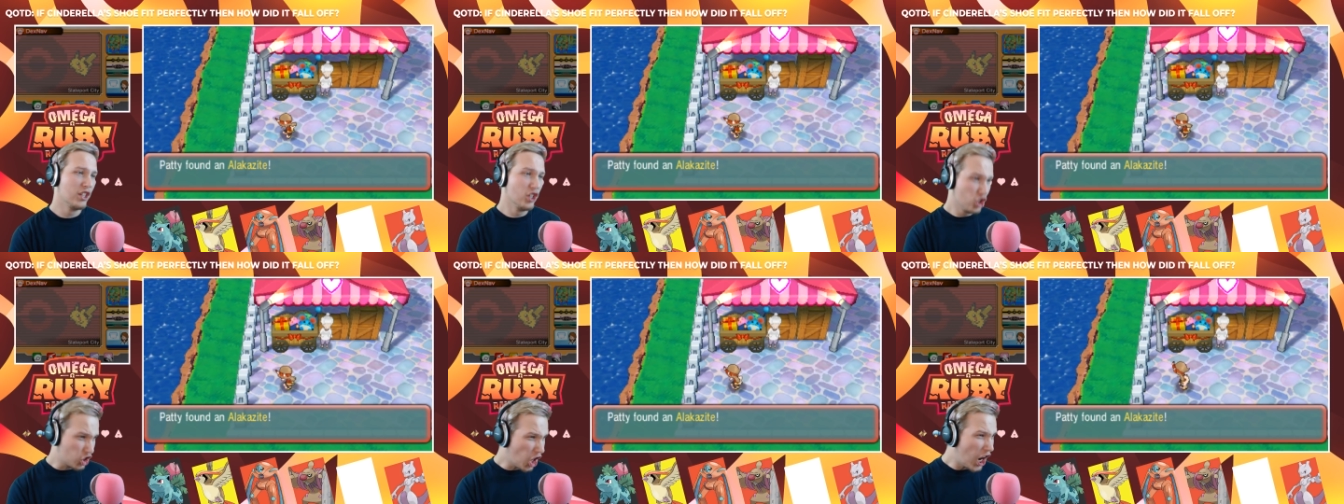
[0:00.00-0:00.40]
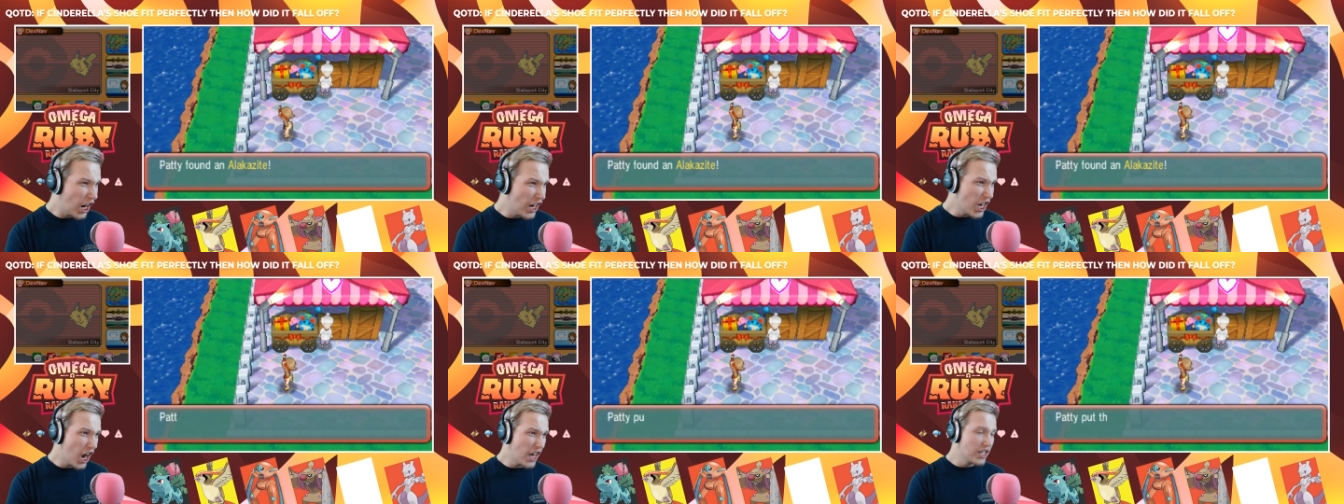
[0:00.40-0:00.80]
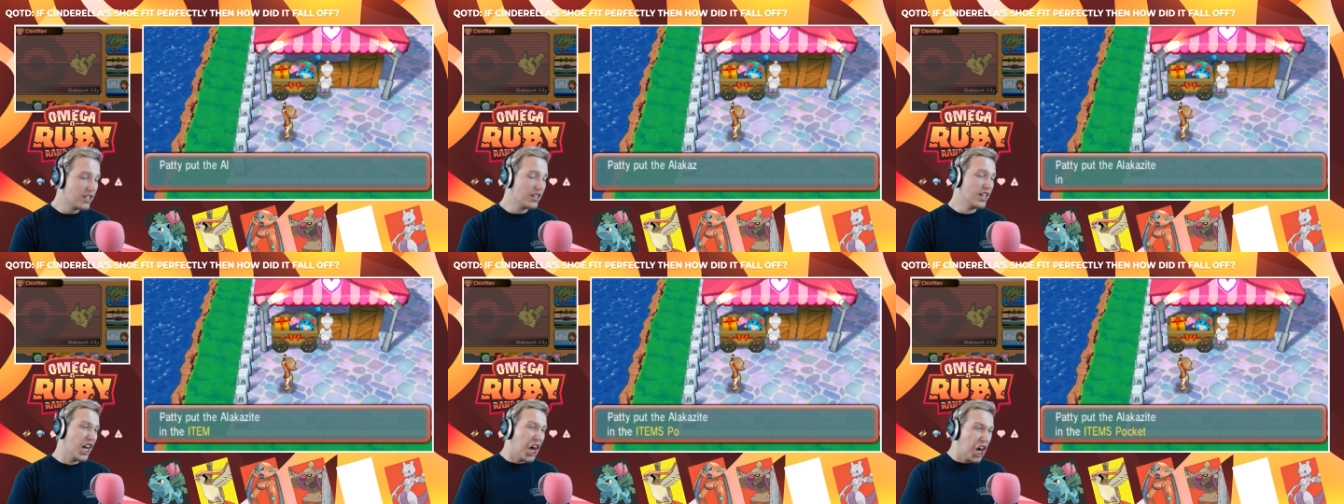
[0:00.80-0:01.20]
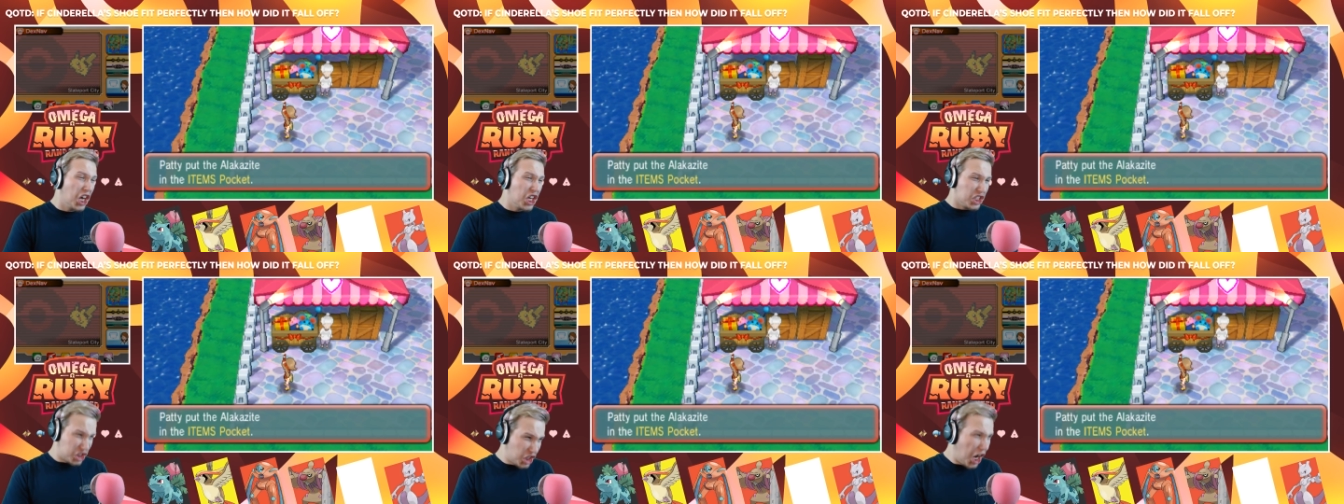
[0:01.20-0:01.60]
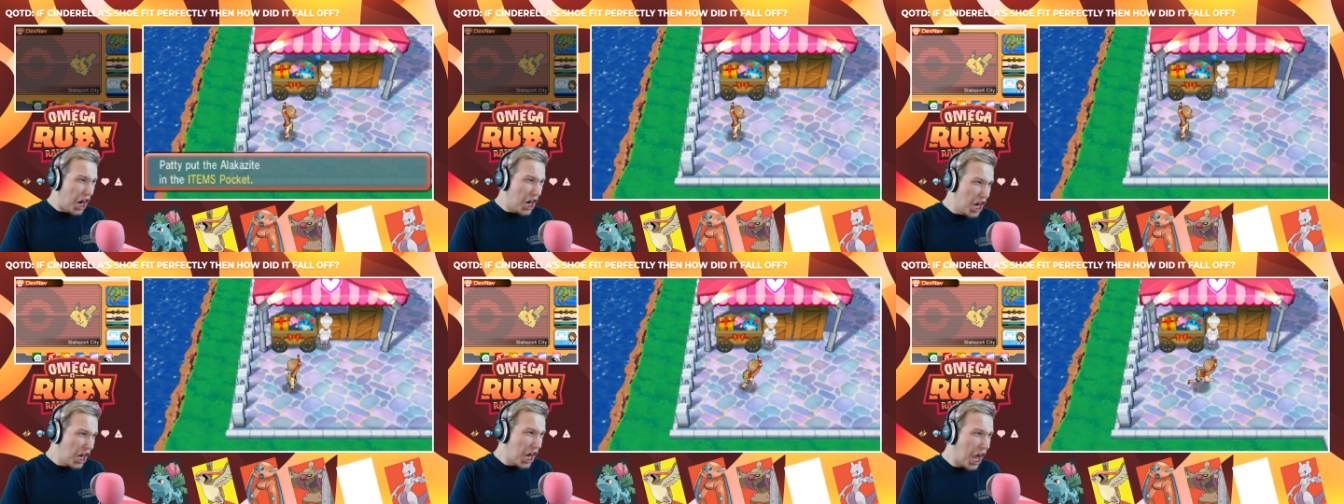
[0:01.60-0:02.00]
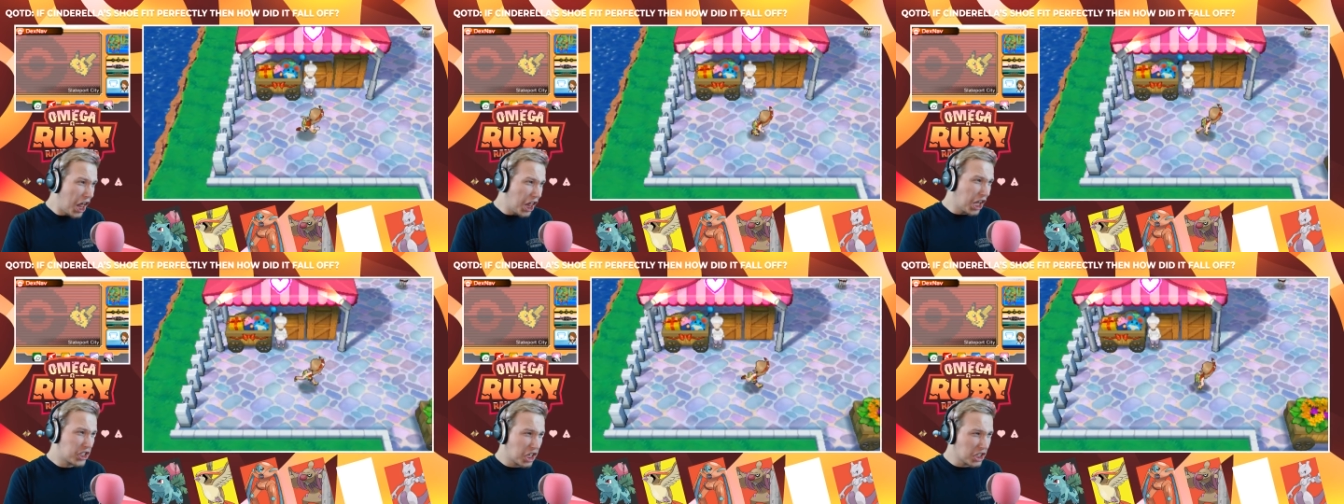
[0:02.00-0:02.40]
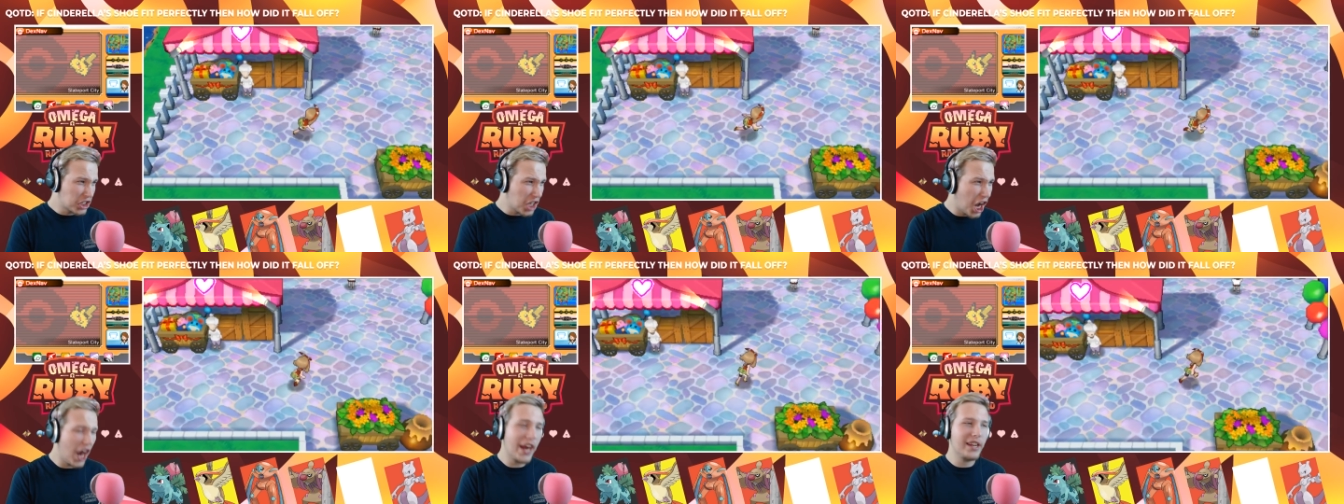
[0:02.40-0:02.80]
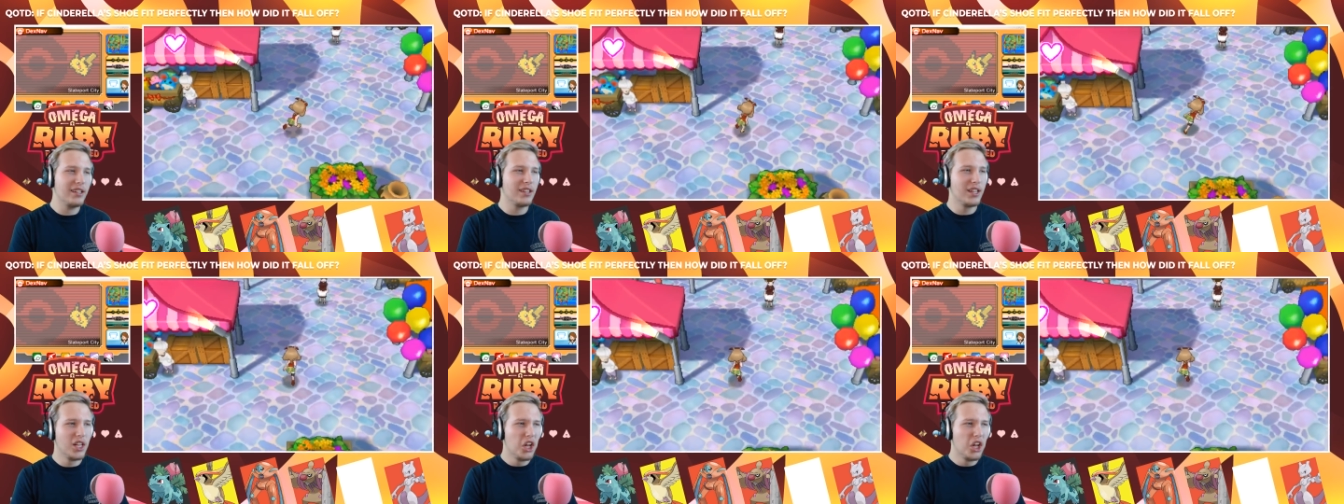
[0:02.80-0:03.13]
Shiny! Shiny Alakazite!